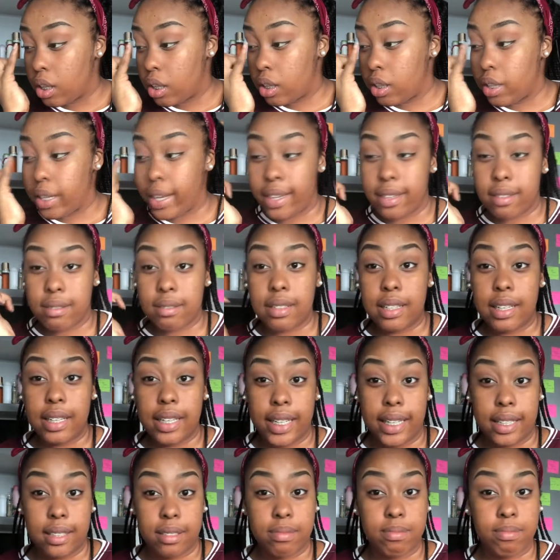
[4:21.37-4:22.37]
like
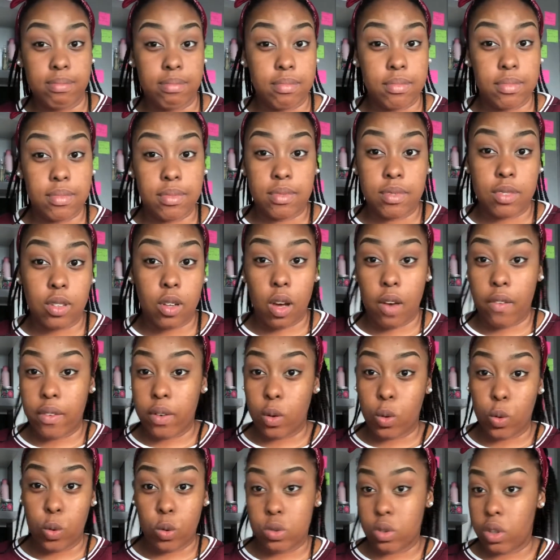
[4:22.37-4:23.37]
lid to cover
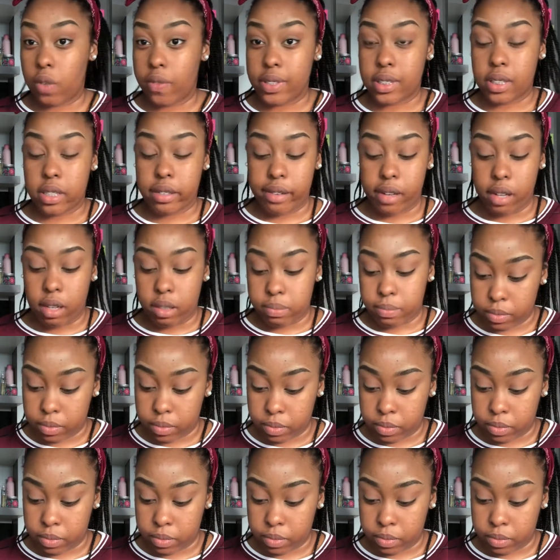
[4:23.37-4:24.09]
the whole surface area.